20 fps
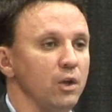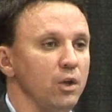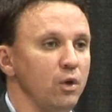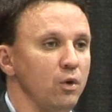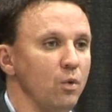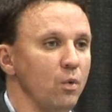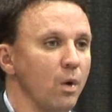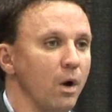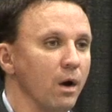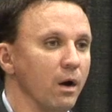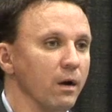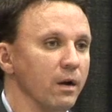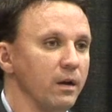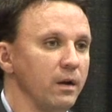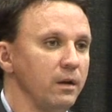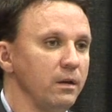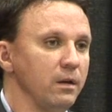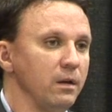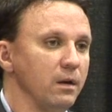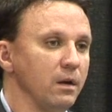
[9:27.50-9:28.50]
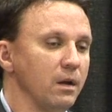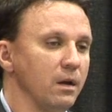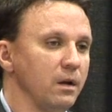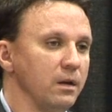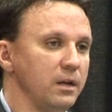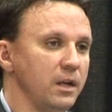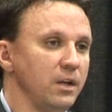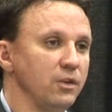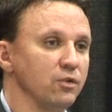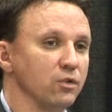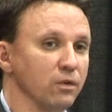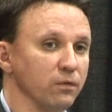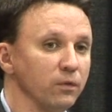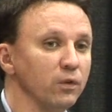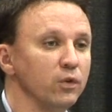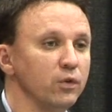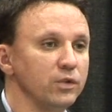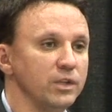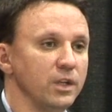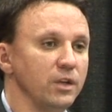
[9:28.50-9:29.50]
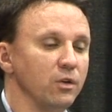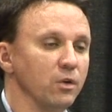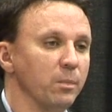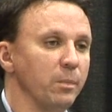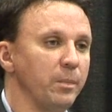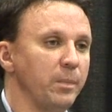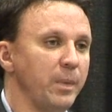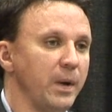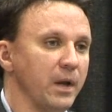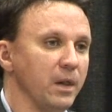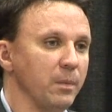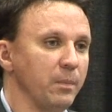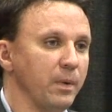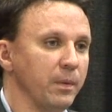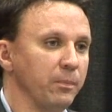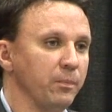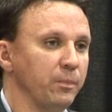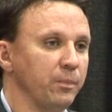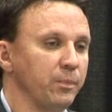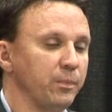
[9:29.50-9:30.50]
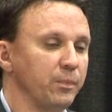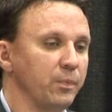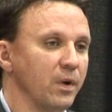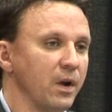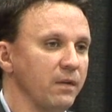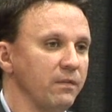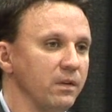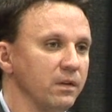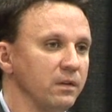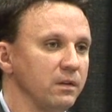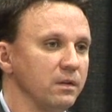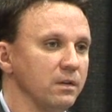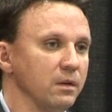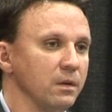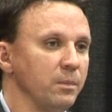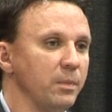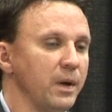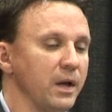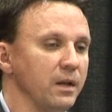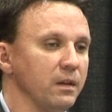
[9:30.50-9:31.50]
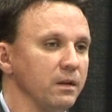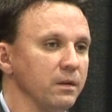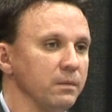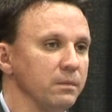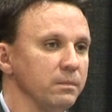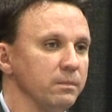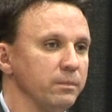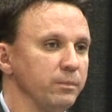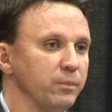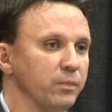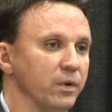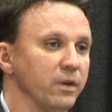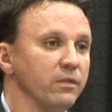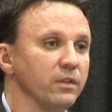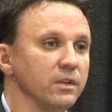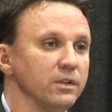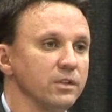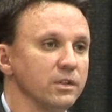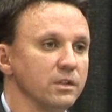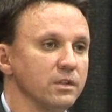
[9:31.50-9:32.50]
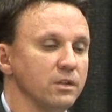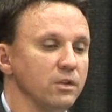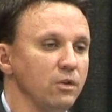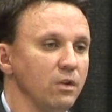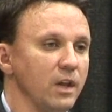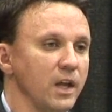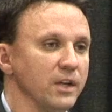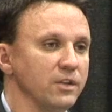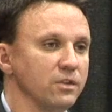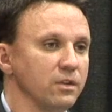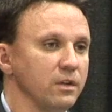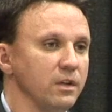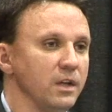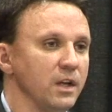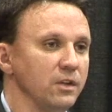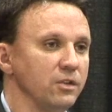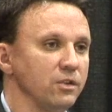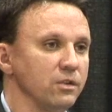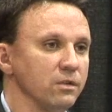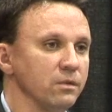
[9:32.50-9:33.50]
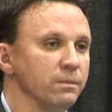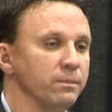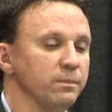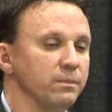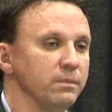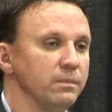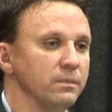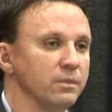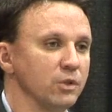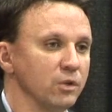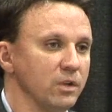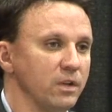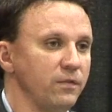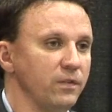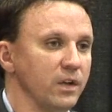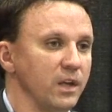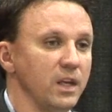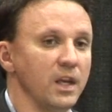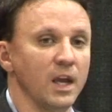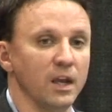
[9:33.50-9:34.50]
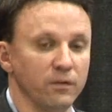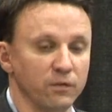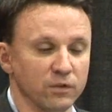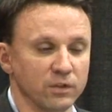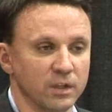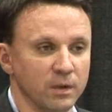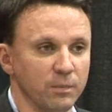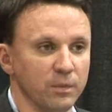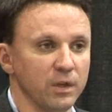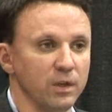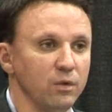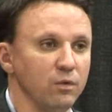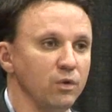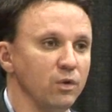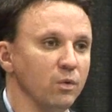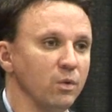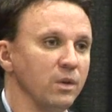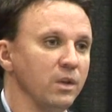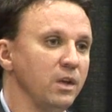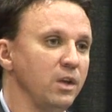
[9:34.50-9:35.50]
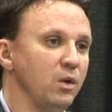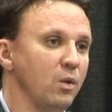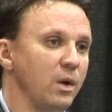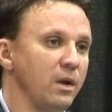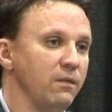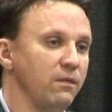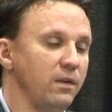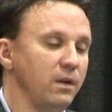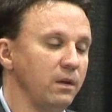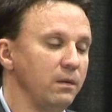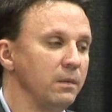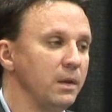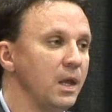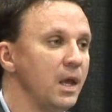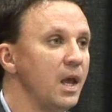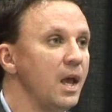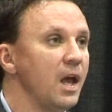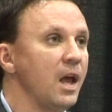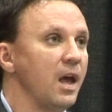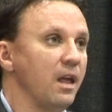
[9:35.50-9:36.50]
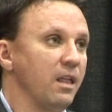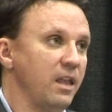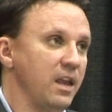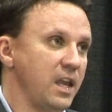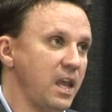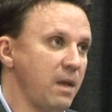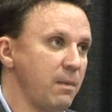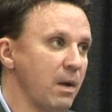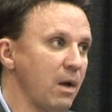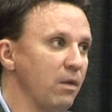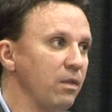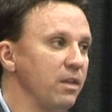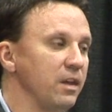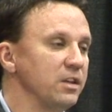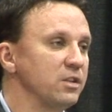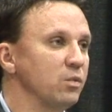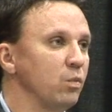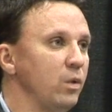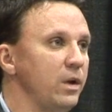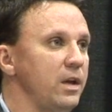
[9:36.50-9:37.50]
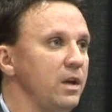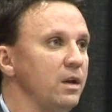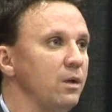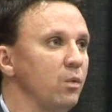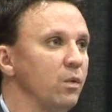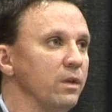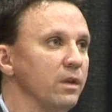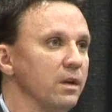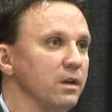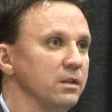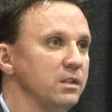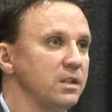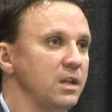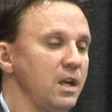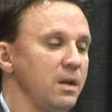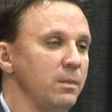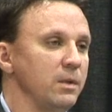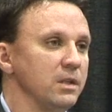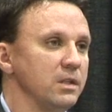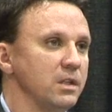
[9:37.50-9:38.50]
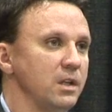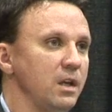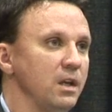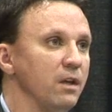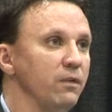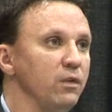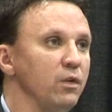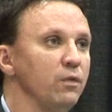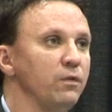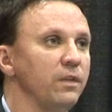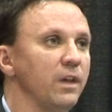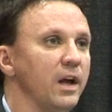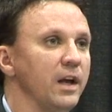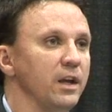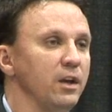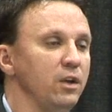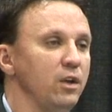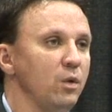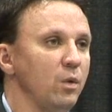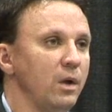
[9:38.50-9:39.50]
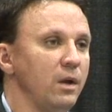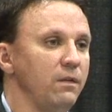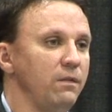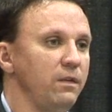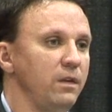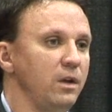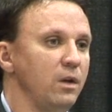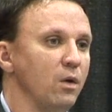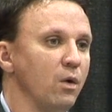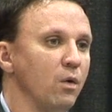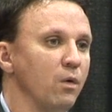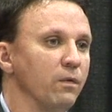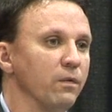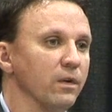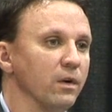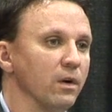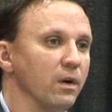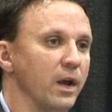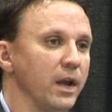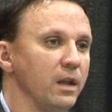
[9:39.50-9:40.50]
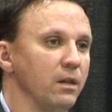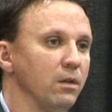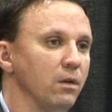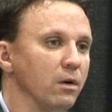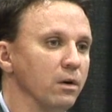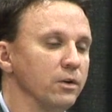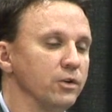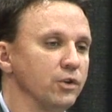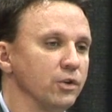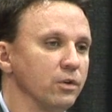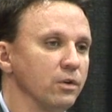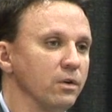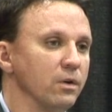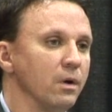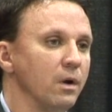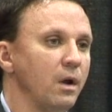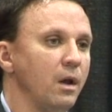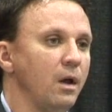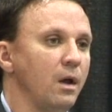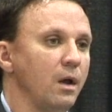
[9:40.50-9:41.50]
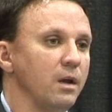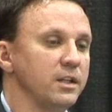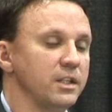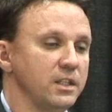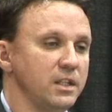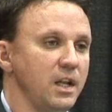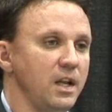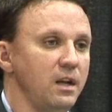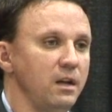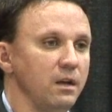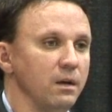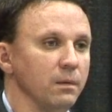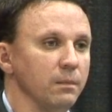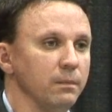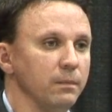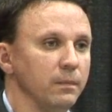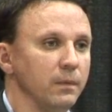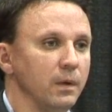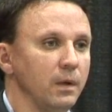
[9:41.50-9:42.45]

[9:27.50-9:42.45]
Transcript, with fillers: you are in uh, danger of losing your pilot, private uh, pilot privileges, and you'll actually get your certificate yanked for something you do with a UAV. They came out this week with a statement saying if you fly a UAV over a larger stadium